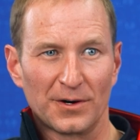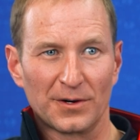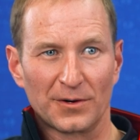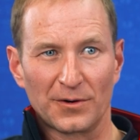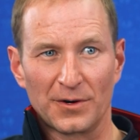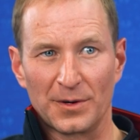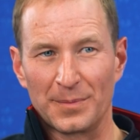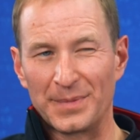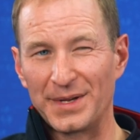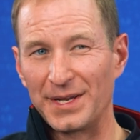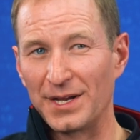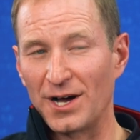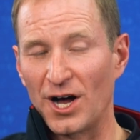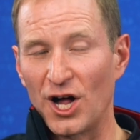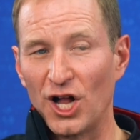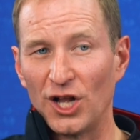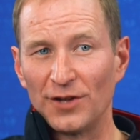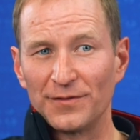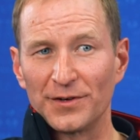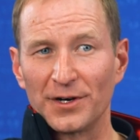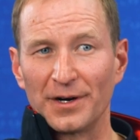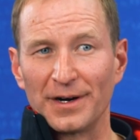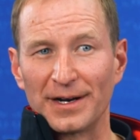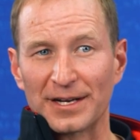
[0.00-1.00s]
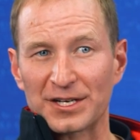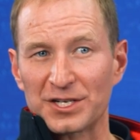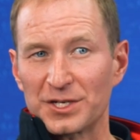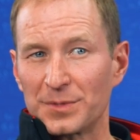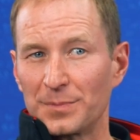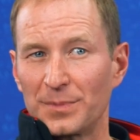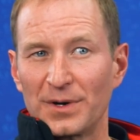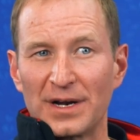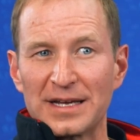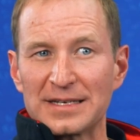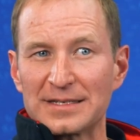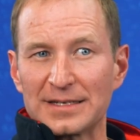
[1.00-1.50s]
are going to be all of our
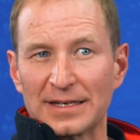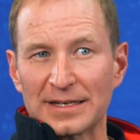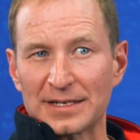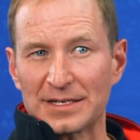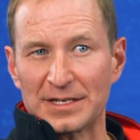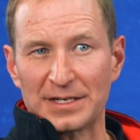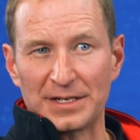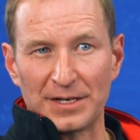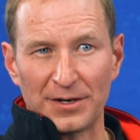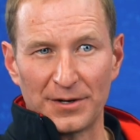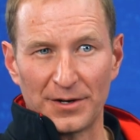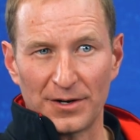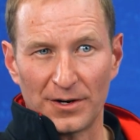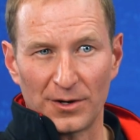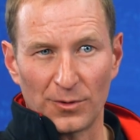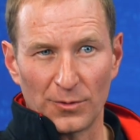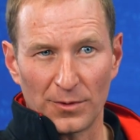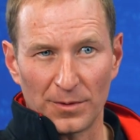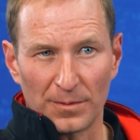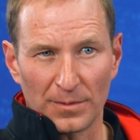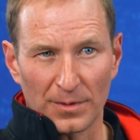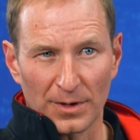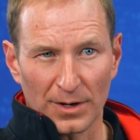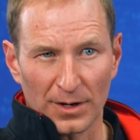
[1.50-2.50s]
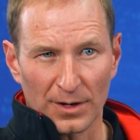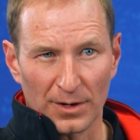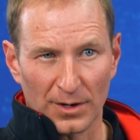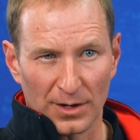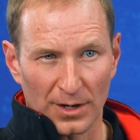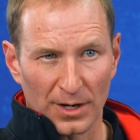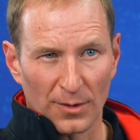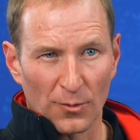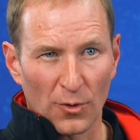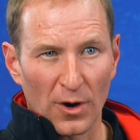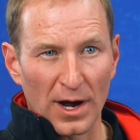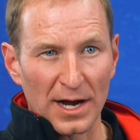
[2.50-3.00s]
express exterior
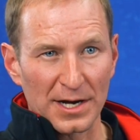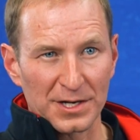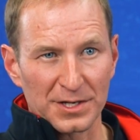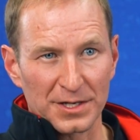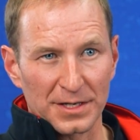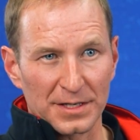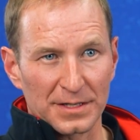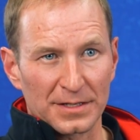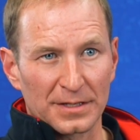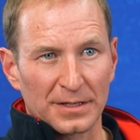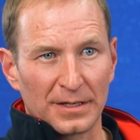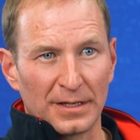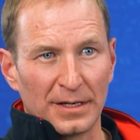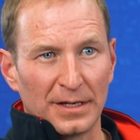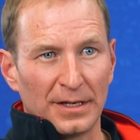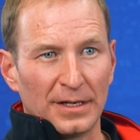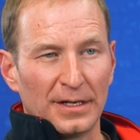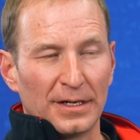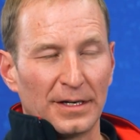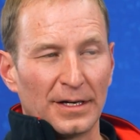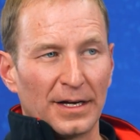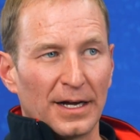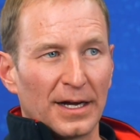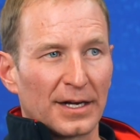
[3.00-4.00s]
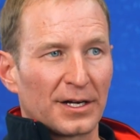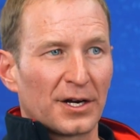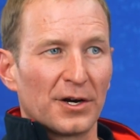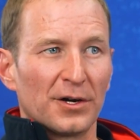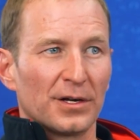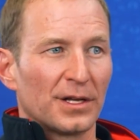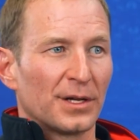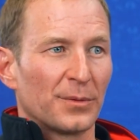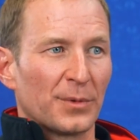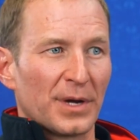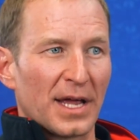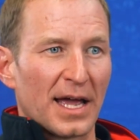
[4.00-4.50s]
washes.
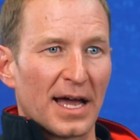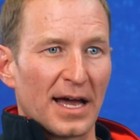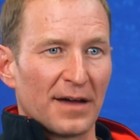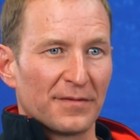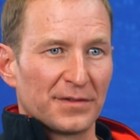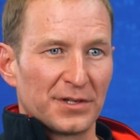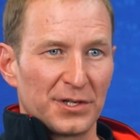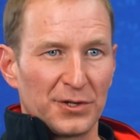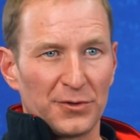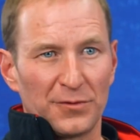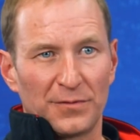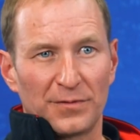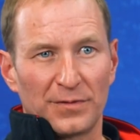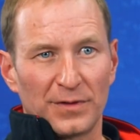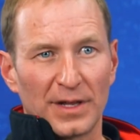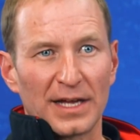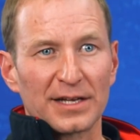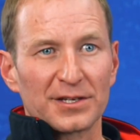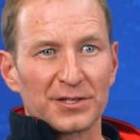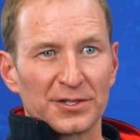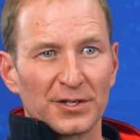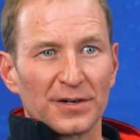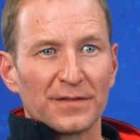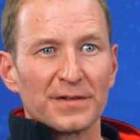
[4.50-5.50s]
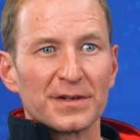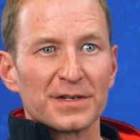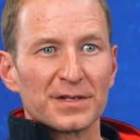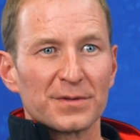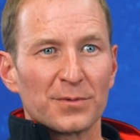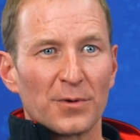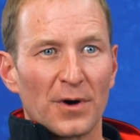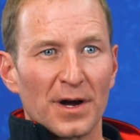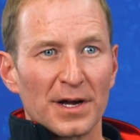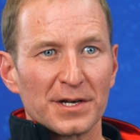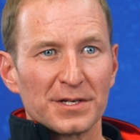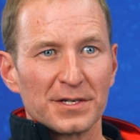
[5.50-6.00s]
Currently we have 2 flex
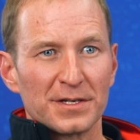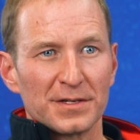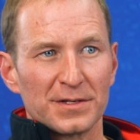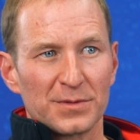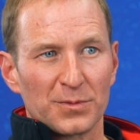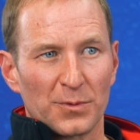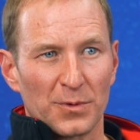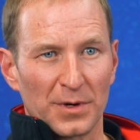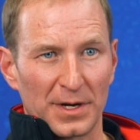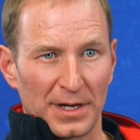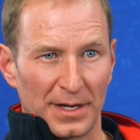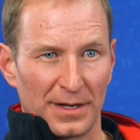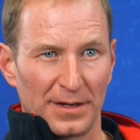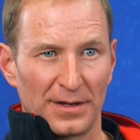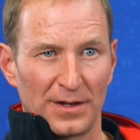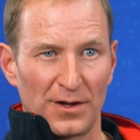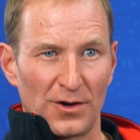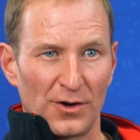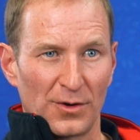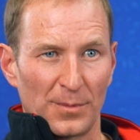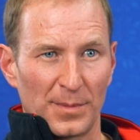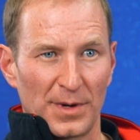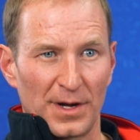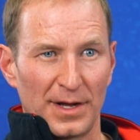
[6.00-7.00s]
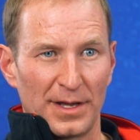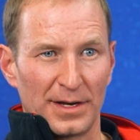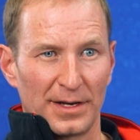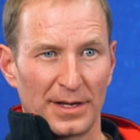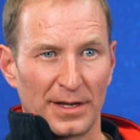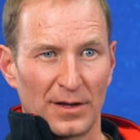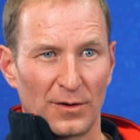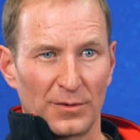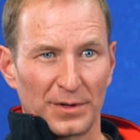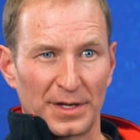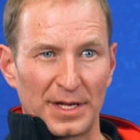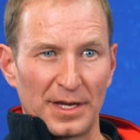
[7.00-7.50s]
service washes, one in
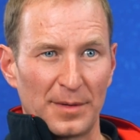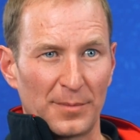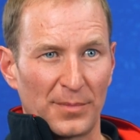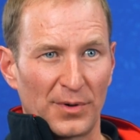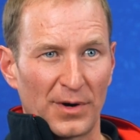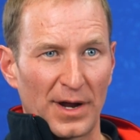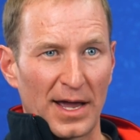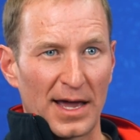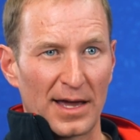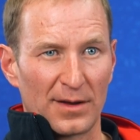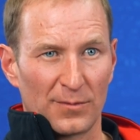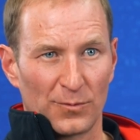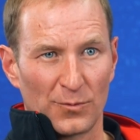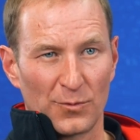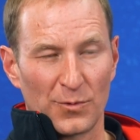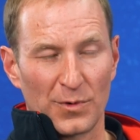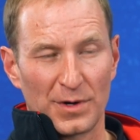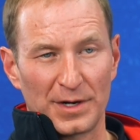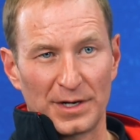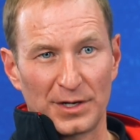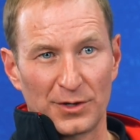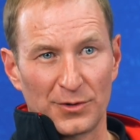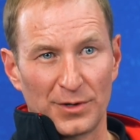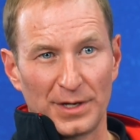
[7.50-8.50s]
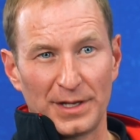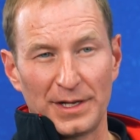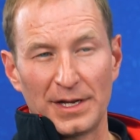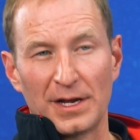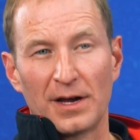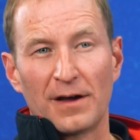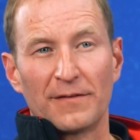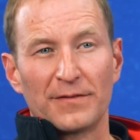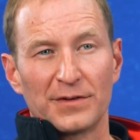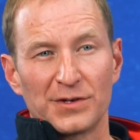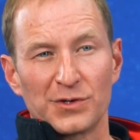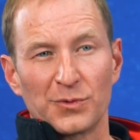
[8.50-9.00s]
Longmont on Ken Pratt and one in
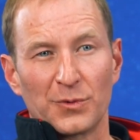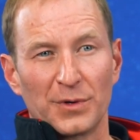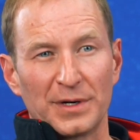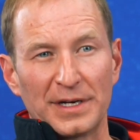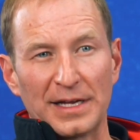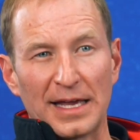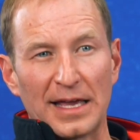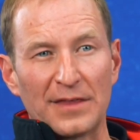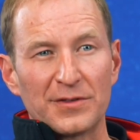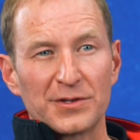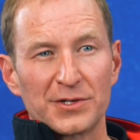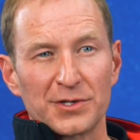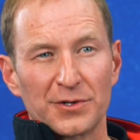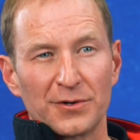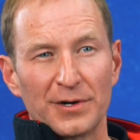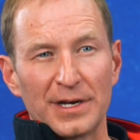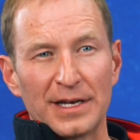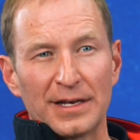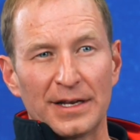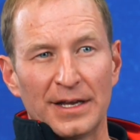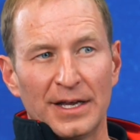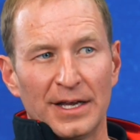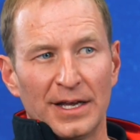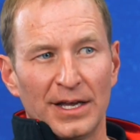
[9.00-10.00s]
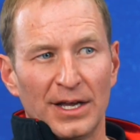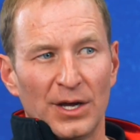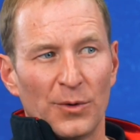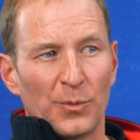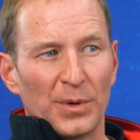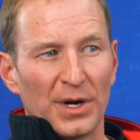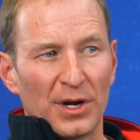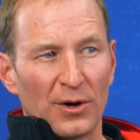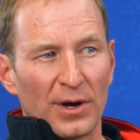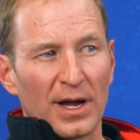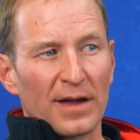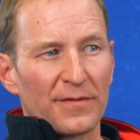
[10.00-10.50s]
Greeley off of 28th Street.
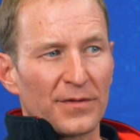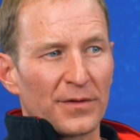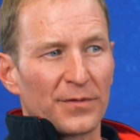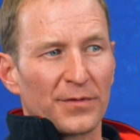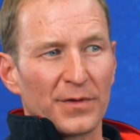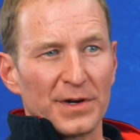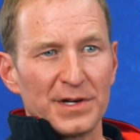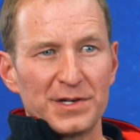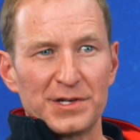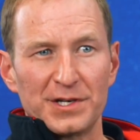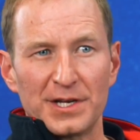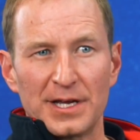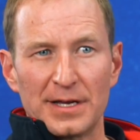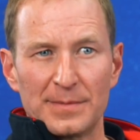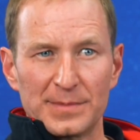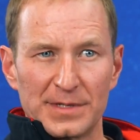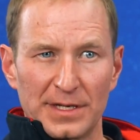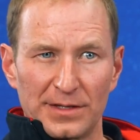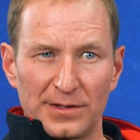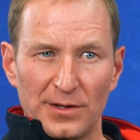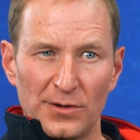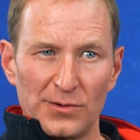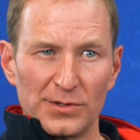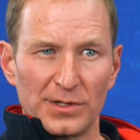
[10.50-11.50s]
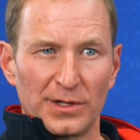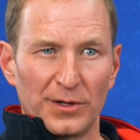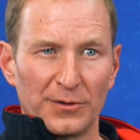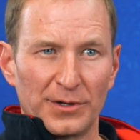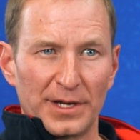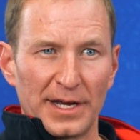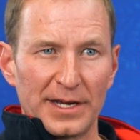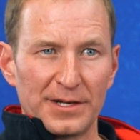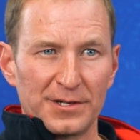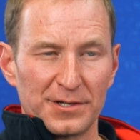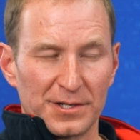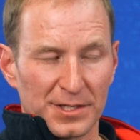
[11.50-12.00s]
We don't have the free shams at those
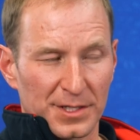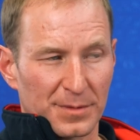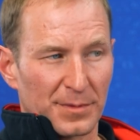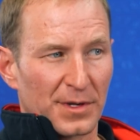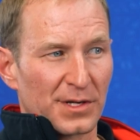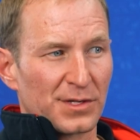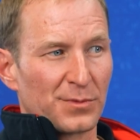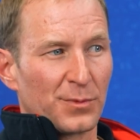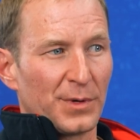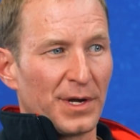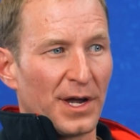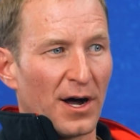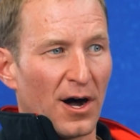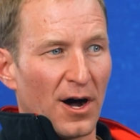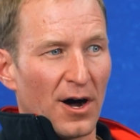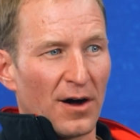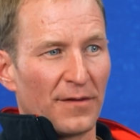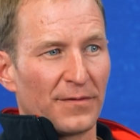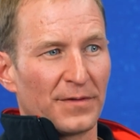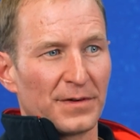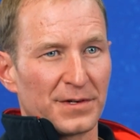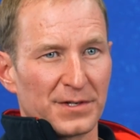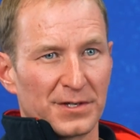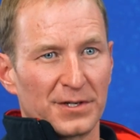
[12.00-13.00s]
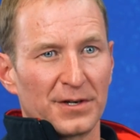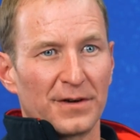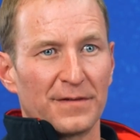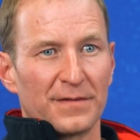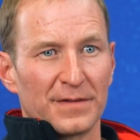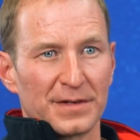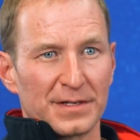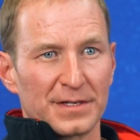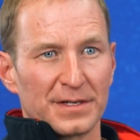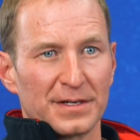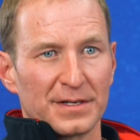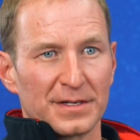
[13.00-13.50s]
locations because we offer
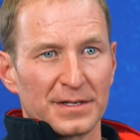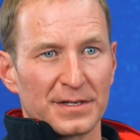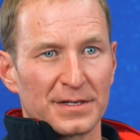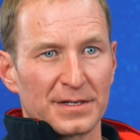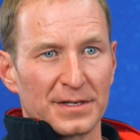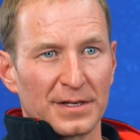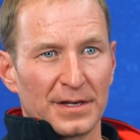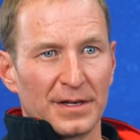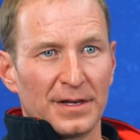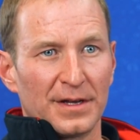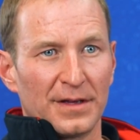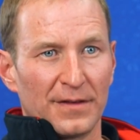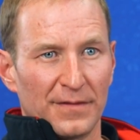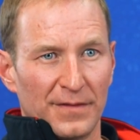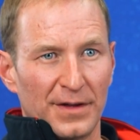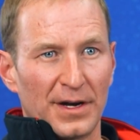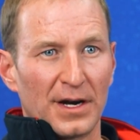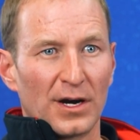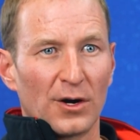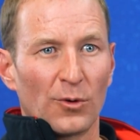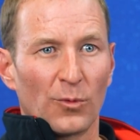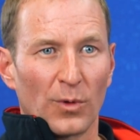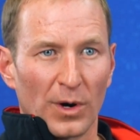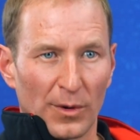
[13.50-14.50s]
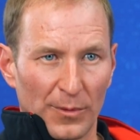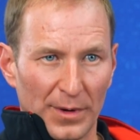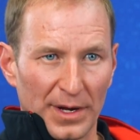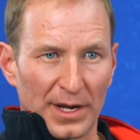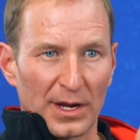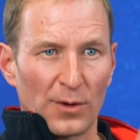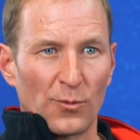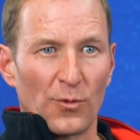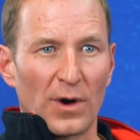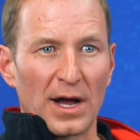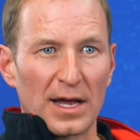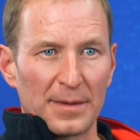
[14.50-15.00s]
services there where we
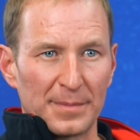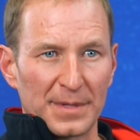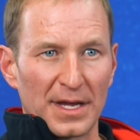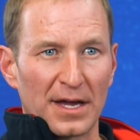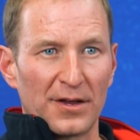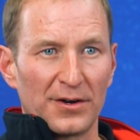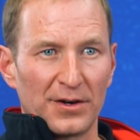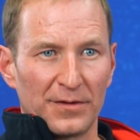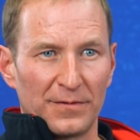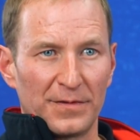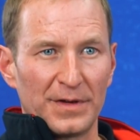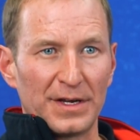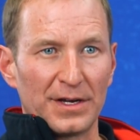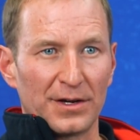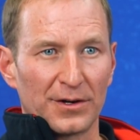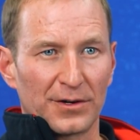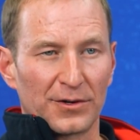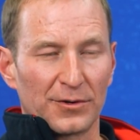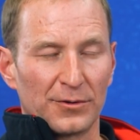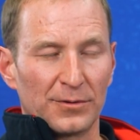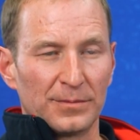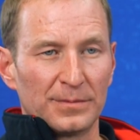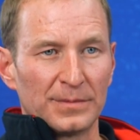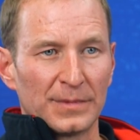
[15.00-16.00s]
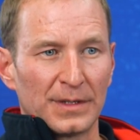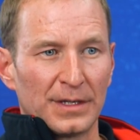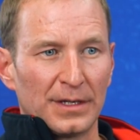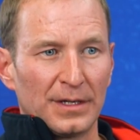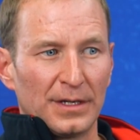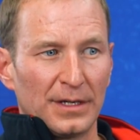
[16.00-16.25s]
can wipe down your vehicle.